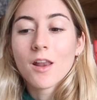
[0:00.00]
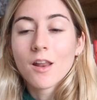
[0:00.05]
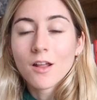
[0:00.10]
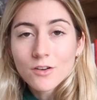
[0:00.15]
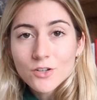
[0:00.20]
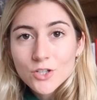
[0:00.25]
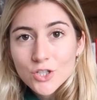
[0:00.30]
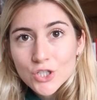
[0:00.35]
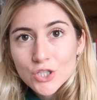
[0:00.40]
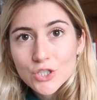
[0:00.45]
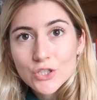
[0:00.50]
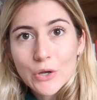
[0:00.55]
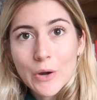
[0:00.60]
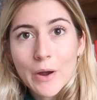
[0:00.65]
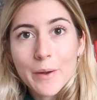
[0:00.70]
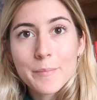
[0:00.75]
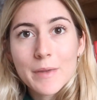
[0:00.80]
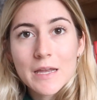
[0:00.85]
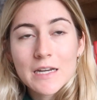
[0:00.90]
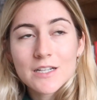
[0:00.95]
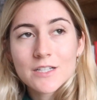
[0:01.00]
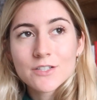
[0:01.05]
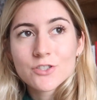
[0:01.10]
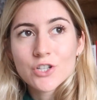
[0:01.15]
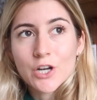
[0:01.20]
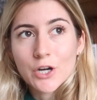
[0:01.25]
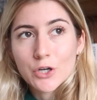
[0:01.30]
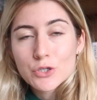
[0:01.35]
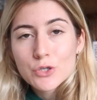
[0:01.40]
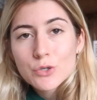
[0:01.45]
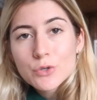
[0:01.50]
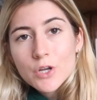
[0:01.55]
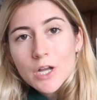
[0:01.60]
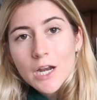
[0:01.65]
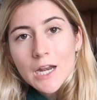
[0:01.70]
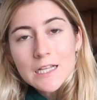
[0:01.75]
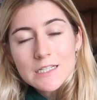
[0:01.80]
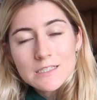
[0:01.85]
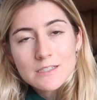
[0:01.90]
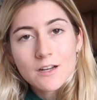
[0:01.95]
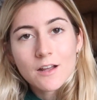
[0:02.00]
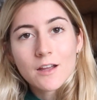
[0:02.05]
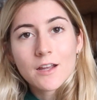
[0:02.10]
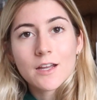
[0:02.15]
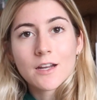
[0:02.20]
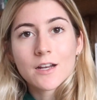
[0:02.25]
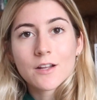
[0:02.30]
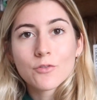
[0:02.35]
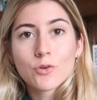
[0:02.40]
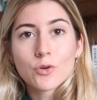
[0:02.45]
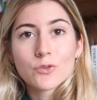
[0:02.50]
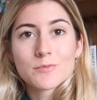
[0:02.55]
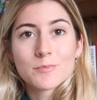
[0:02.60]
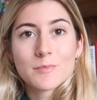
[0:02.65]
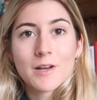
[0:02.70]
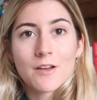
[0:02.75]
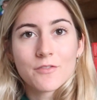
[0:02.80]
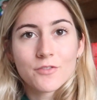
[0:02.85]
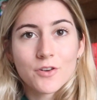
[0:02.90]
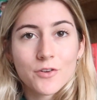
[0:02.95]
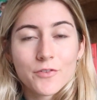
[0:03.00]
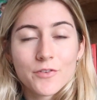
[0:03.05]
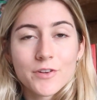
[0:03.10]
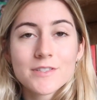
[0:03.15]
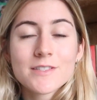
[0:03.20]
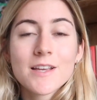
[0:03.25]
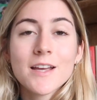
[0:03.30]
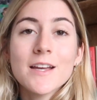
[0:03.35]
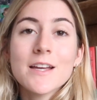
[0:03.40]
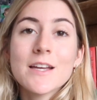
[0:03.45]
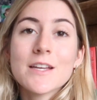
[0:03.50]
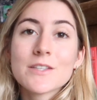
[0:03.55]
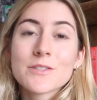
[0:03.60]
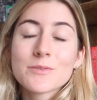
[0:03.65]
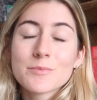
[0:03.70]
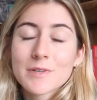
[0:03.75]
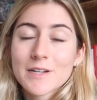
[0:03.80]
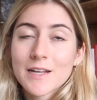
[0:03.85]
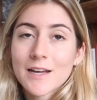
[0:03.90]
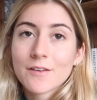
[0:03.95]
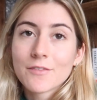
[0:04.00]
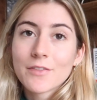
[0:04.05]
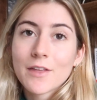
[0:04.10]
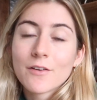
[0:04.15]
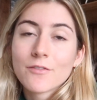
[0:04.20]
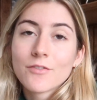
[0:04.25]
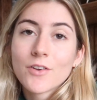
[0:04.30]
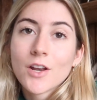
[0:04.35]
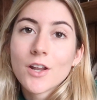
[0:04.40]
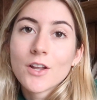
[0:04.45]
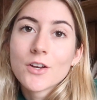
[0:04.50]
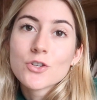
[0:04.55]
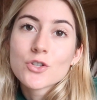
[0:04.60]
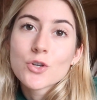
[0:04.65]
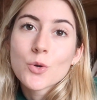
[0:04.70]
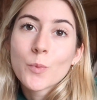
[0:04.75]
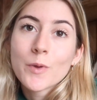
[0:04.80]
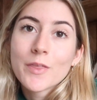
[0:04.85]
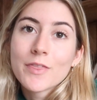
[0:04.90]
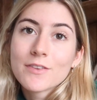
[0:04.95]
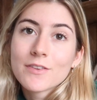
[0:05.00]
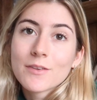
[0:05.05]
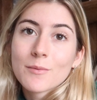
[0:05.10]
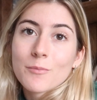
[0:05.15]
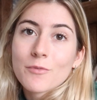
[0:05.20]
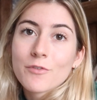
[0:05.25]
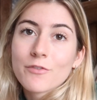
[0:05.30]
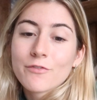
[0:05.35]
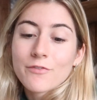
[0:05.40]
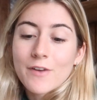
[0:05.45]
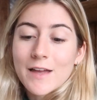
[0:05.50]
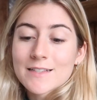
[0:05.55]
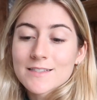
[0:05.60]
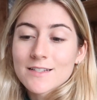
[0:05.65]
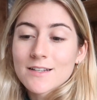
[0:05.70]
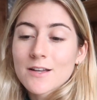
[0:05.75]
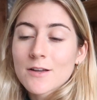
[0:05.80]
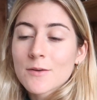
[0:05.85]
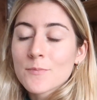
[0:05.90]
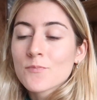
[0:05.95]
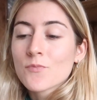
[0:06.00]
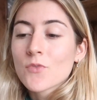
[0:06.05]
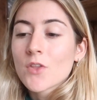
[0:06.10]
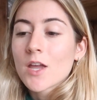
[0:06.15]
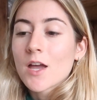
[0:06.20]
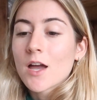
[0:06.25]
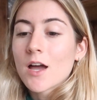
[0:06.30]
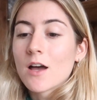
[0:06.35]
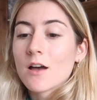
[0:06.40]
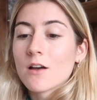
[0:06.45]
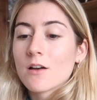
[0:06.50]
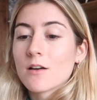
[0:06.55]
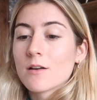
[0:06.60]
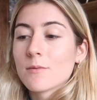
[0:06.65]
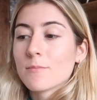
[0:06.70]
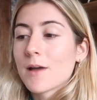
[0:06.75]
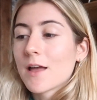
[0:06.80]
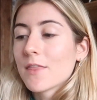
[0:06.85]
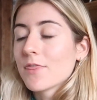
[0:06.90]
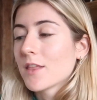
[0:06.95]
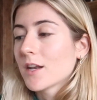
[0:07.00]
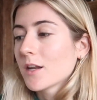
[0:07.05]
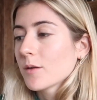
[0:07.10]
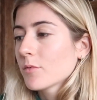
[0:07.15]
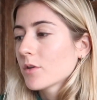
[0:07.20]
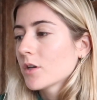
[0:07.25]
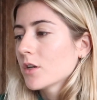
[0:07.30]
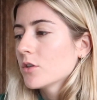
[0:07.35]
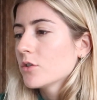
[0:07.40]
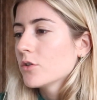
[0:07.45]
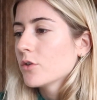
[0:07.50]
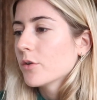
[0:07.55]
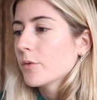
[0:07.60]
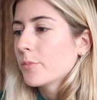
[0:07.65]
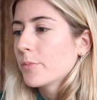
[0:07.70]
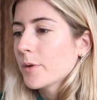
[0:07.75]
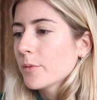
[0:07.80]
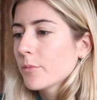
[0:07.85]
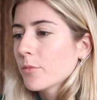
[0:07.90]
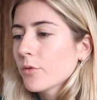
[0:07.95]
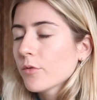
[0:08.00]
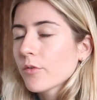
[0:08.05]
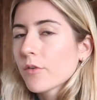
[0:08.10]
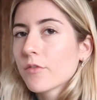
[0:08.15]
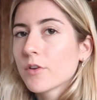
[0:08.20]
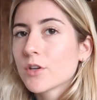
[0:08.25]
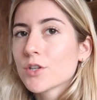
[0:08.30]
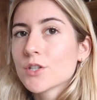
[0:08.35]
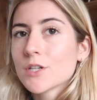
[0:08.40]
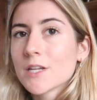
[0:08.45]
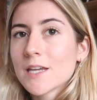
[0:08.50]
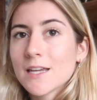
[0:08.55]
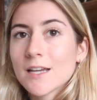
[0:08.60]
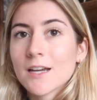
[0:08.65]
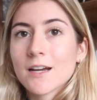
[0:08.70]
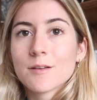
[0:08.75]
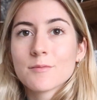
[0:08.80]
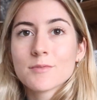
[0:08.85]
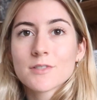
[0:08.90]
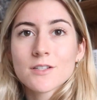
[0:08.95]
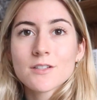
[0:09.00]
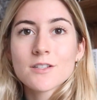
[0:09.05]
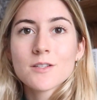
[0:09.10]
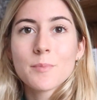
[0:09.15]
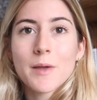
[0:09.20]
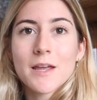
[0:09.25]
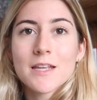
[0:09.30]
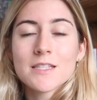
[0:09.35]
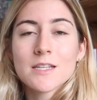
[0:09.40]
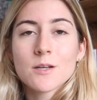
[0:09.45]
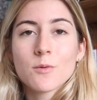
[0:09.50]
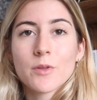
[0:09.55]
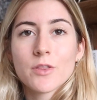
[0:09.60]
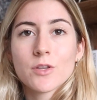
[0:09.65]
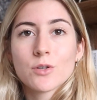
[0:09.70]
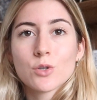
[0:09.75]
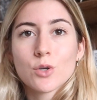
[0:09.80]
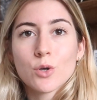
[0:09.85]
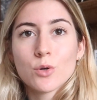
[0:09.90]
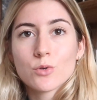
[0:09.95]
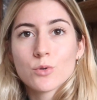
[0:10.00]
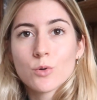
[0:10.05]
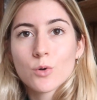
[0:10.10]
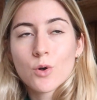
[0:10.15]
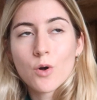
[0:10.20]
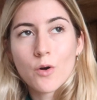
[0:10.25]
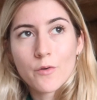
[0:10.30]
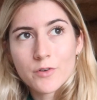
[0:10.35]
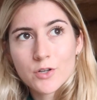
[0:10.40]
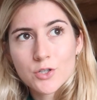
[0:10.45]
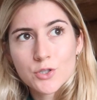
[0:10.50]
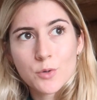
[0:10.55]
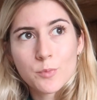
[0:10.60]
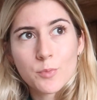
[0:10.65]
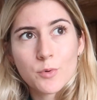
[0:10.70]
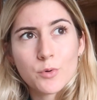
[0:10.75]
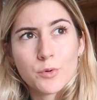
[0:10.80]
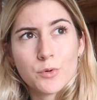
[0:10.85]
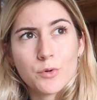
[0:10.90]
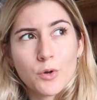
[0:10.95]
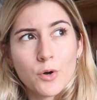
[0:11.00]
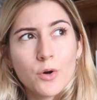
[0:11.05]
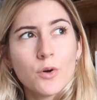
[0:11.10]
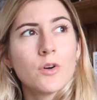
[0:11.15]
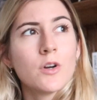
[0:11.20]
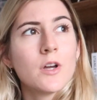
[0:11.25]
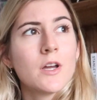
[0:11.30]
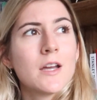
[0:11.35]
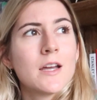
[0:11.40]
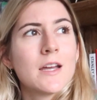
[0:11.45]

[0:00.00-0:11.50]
lunch. So I made a shakshuka last night and I've got some leftovers, so I'm gonna have that for lunch with some feta, and then I'm gonna do a bit more revision here. I'm still debating whether to go to a coffee shop or not.